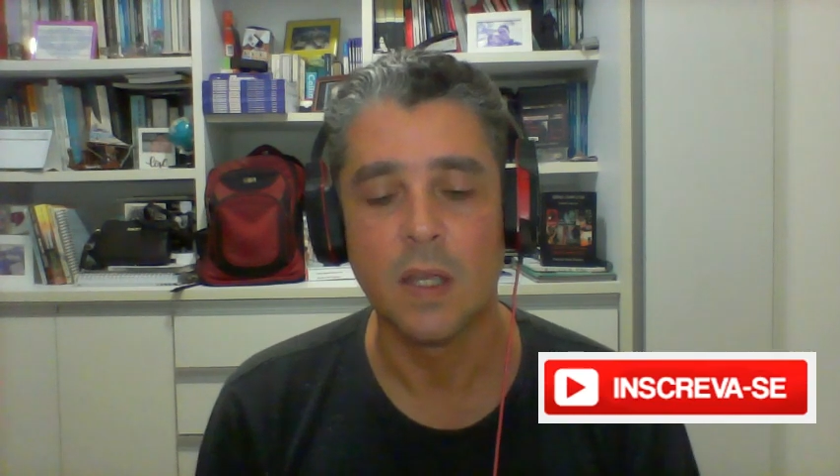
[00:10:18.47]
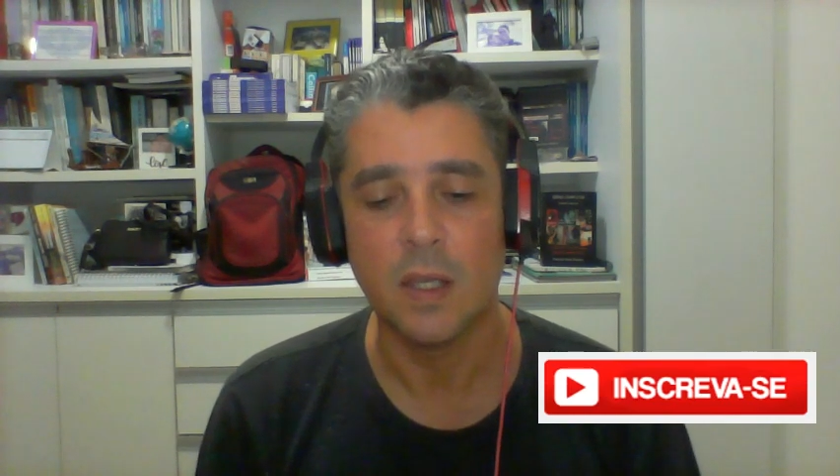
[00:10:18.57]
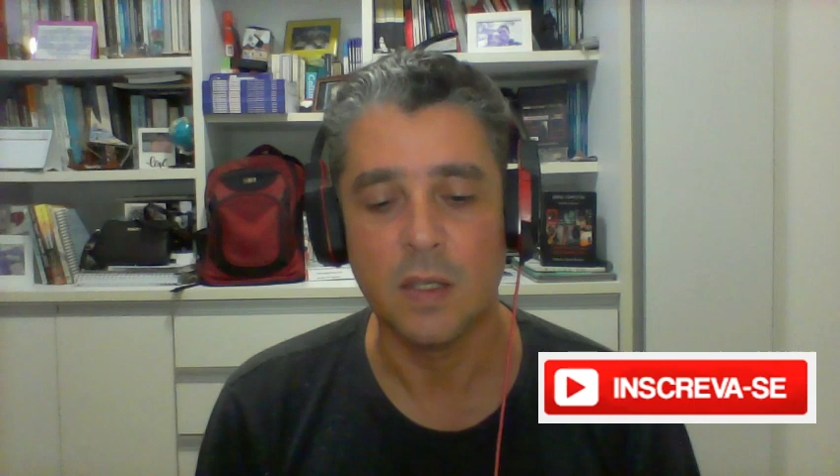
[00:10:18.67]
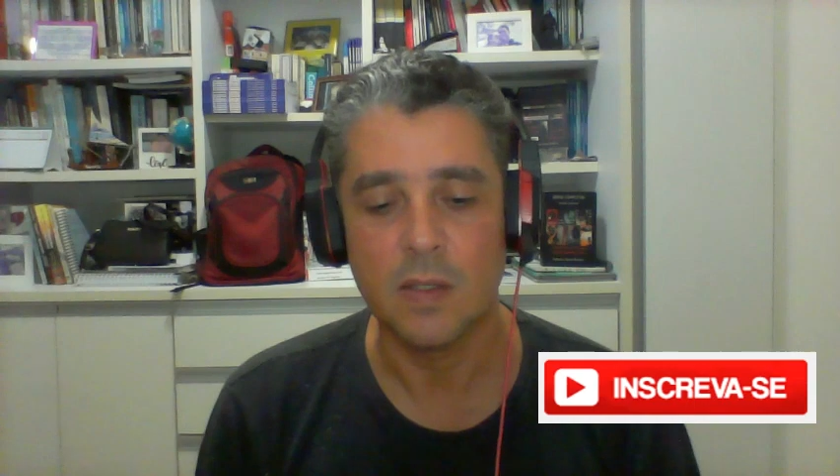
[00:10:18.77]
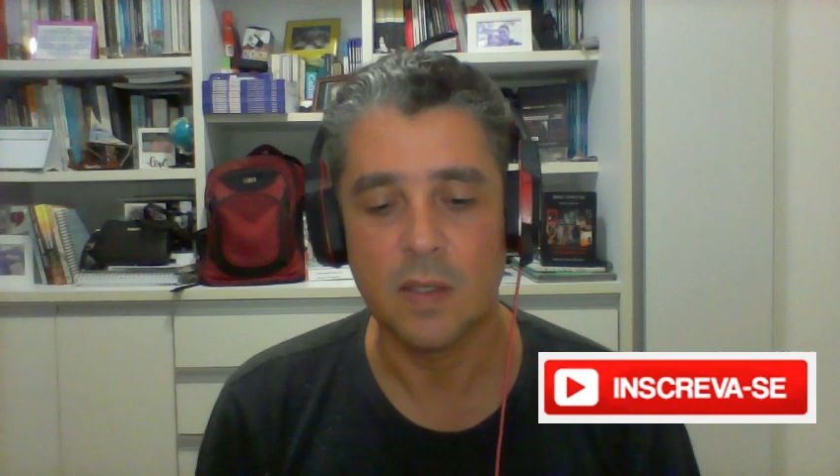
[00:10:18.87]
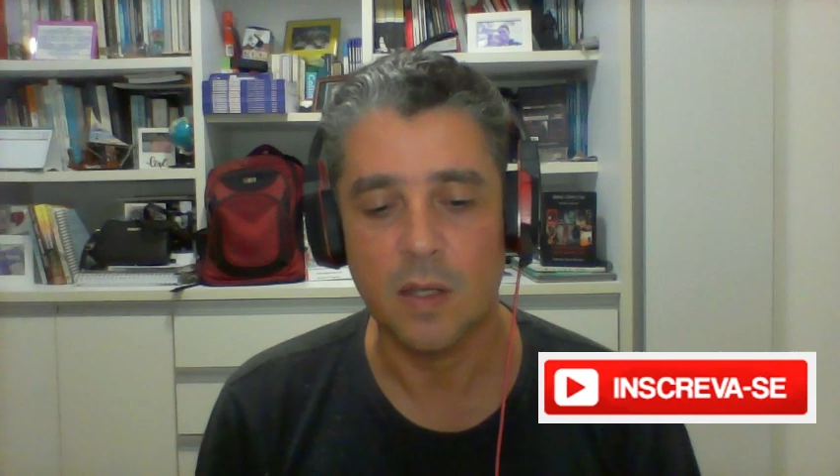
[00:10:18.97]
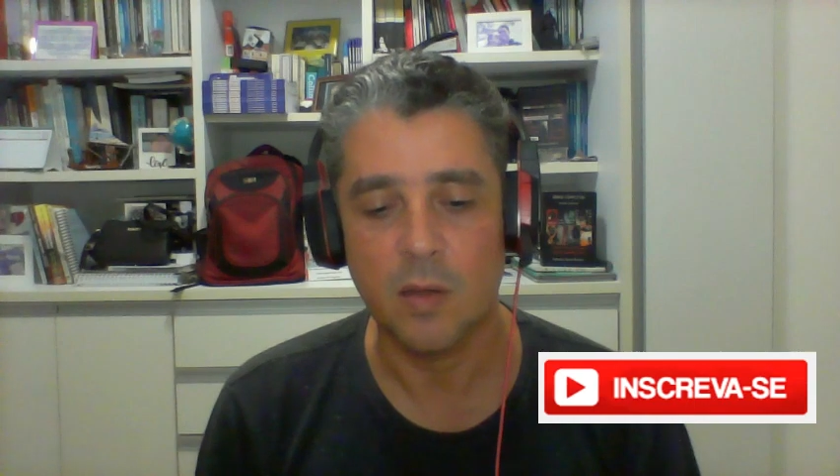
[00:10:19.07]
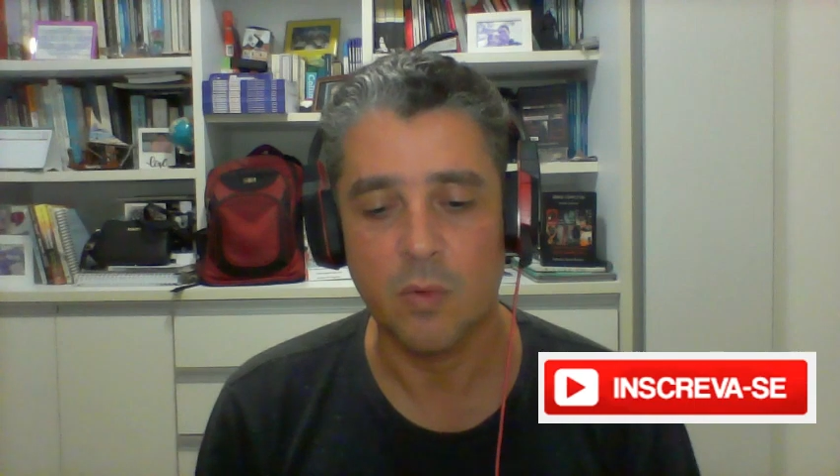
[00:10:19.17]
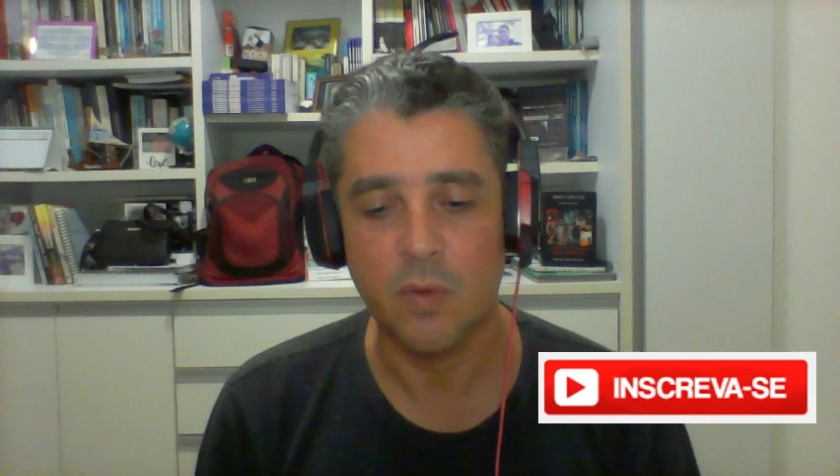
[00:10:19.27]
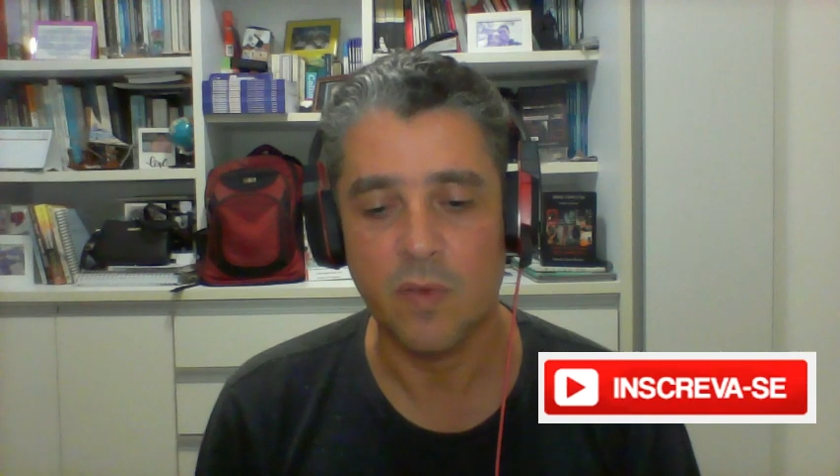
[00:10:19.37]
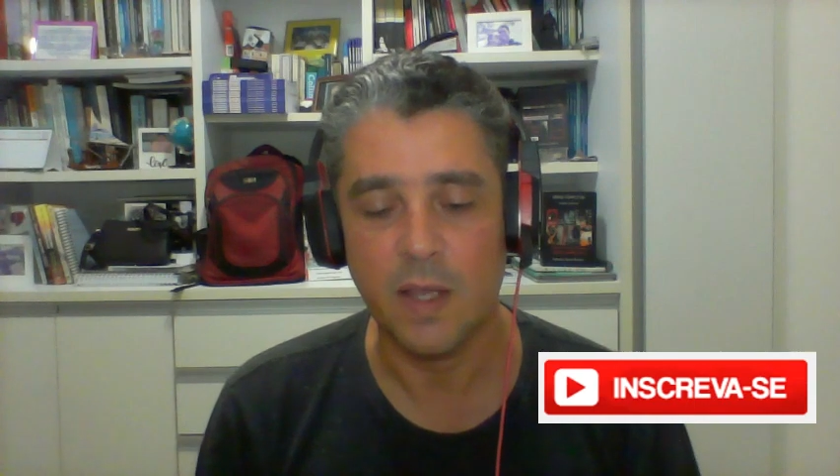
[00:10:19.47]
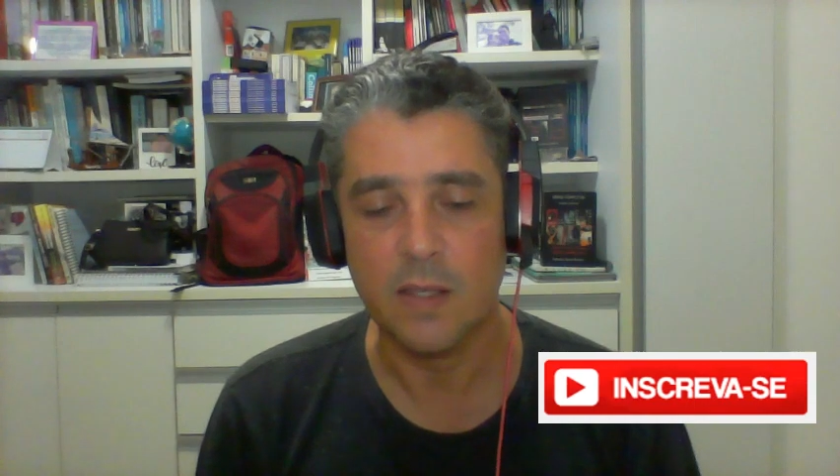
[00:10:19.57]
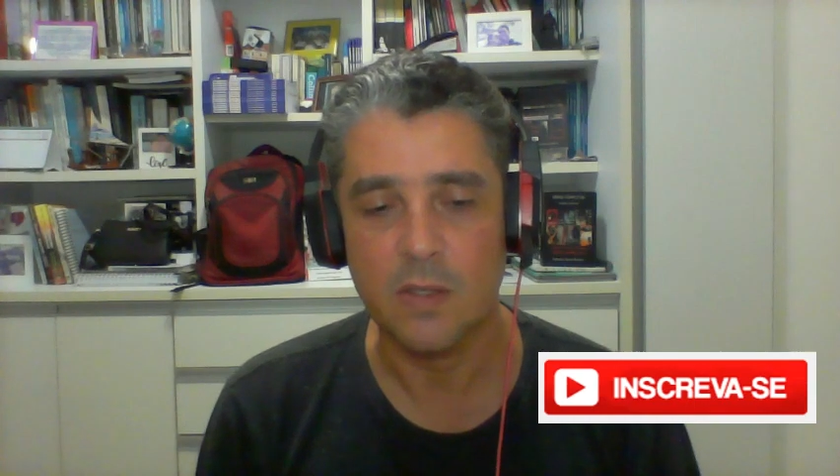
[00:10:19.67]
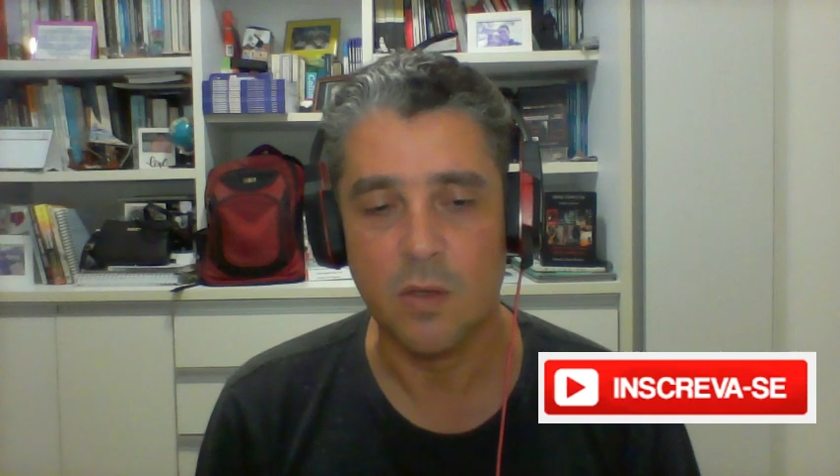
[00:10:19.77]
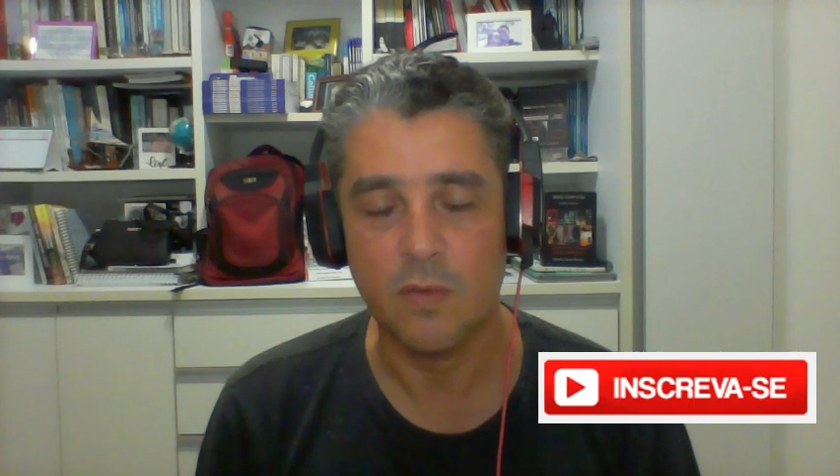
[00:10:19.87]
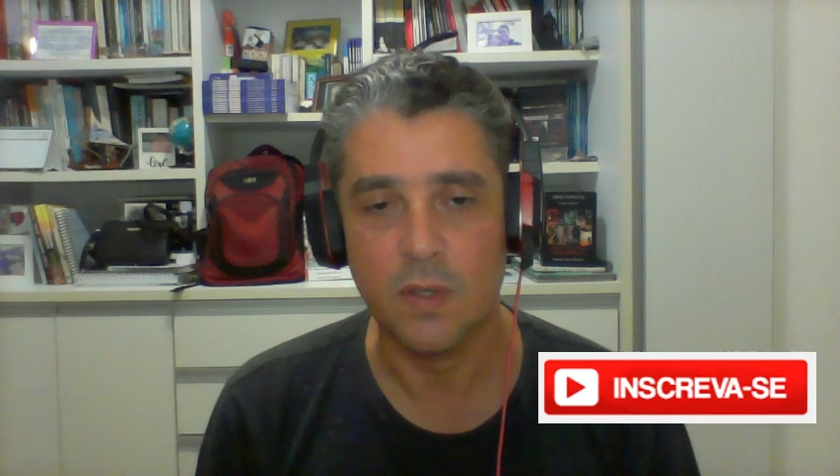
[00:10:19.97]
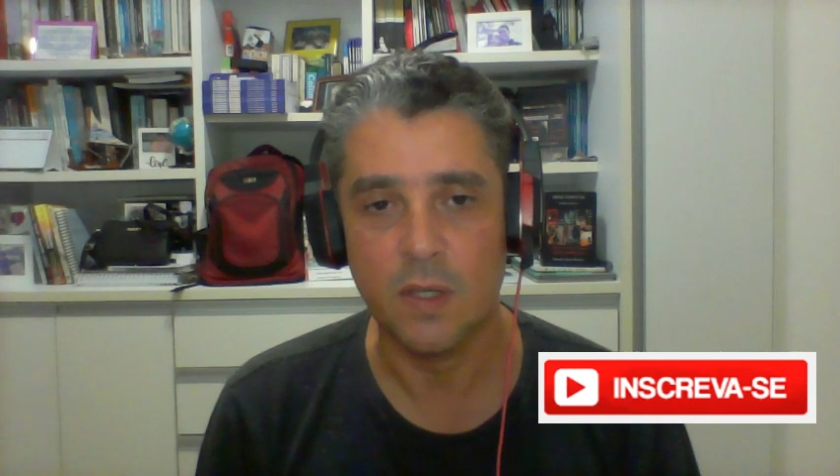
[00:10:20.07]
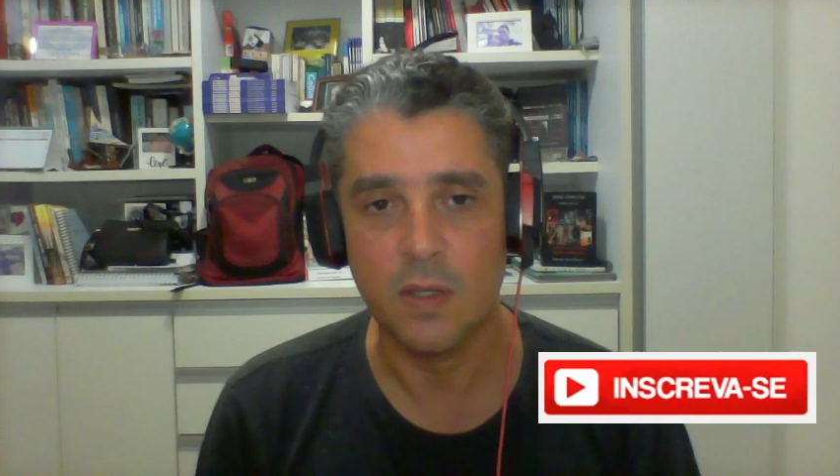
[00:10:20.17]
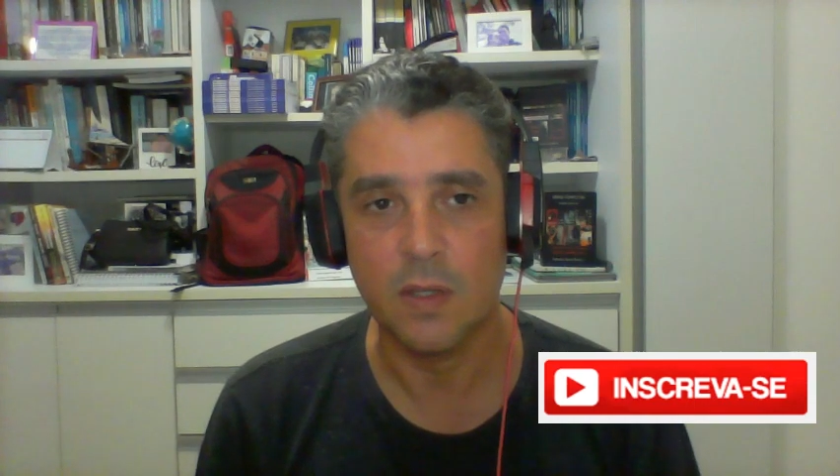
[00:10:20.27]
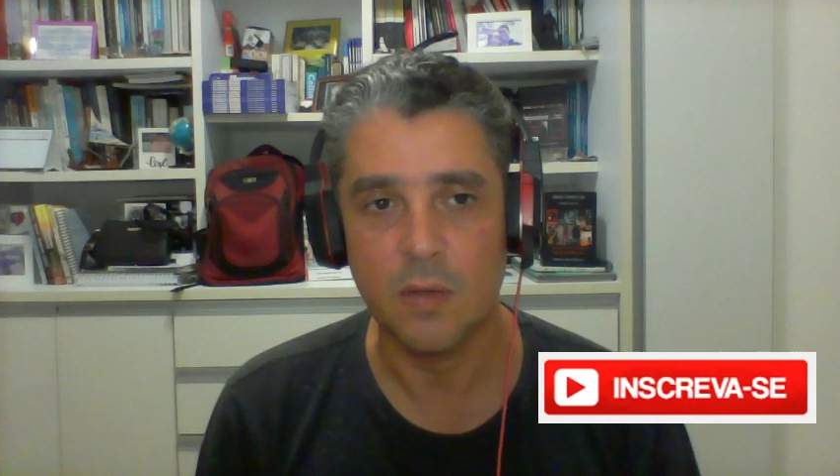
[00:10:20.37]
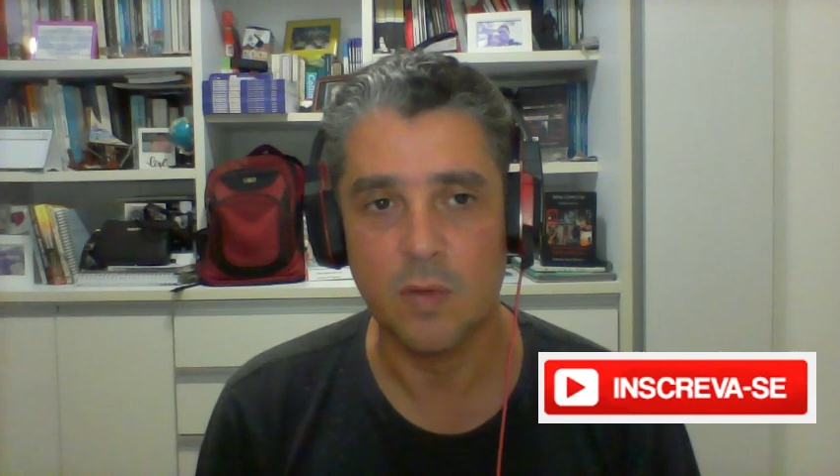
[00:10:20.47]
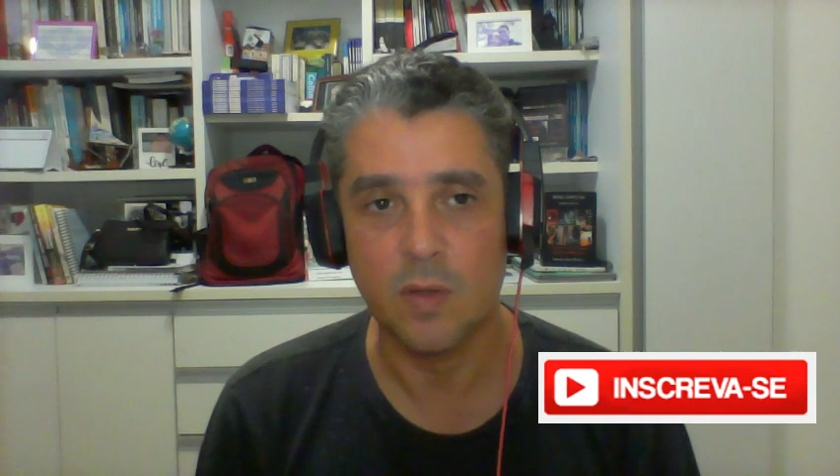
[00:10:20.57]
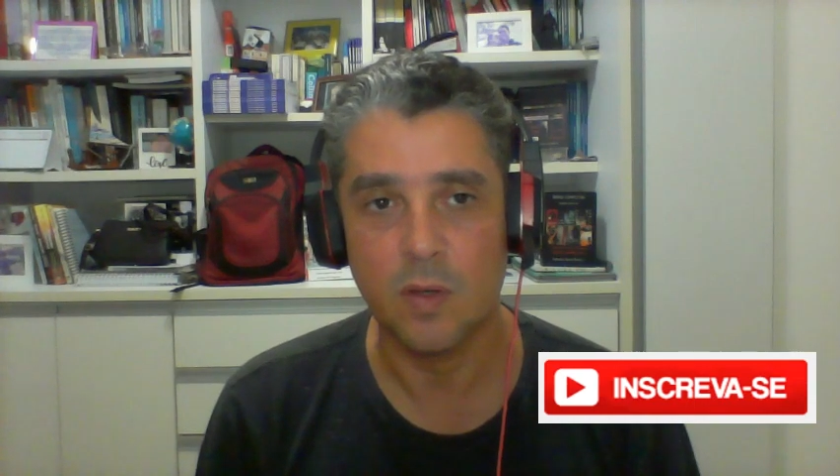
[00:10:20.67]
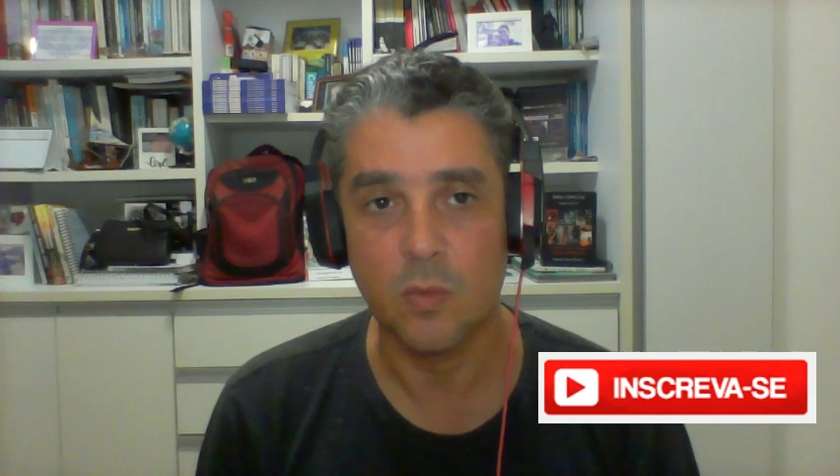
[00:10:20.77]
is a reflex of the